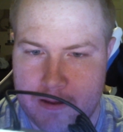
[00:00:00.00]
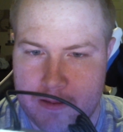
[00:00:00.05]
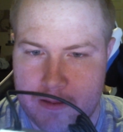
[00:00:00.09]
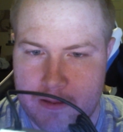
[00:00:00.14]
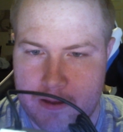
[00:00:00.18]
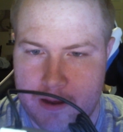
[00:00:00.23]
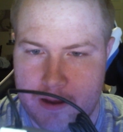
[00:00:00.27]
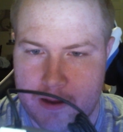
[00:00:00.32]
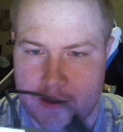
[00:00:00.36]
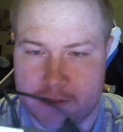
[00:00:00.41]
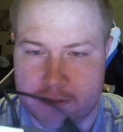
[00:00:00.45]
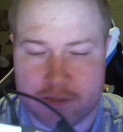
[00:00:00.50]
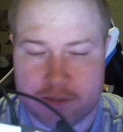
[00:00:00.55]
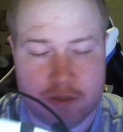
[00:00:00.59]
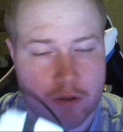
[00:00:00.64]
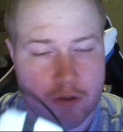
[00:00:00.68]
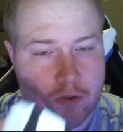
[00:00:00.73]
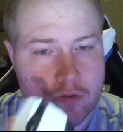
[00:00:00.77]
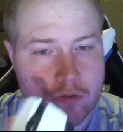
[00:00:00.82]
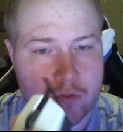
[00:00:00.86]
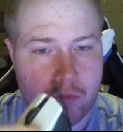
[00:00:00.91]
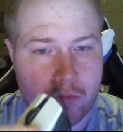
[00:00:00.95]
I guess
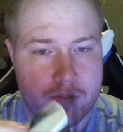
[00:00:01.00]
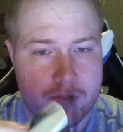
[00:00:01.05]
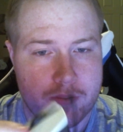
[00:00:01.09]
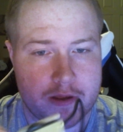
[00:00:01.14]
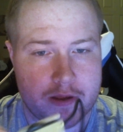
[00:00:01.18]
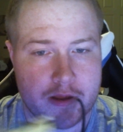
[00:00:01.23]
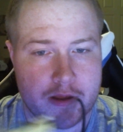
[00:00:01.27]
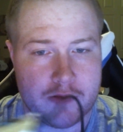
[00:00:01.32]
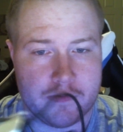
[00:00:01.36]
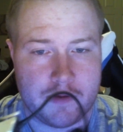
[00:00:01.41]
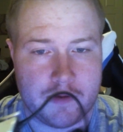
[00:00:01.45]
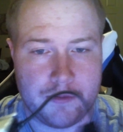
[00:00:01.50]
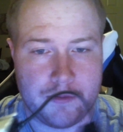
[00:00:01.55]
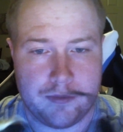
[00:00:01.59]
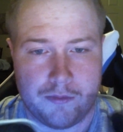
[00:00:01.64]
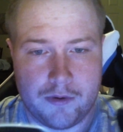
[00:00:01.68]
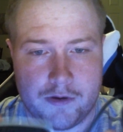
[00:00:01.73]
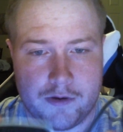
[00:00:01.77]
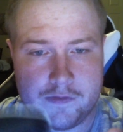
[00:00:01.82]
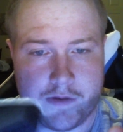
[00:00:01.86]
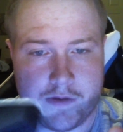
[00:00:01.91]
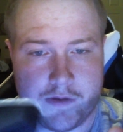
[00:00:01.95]
the one thing else I would
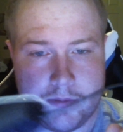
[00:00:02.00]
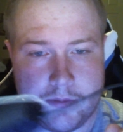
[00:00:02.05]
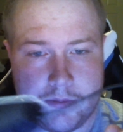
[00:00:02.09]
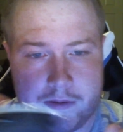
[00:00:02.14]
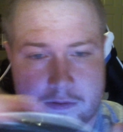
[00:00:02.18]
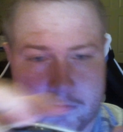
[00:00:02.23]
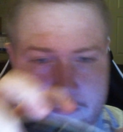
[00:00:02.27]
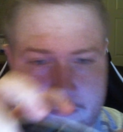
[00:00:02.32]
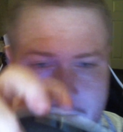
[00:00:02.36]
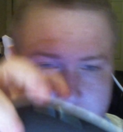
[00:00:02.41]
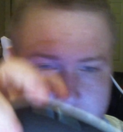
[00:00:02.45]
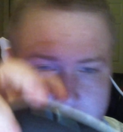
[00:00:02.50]
want to say about this mouse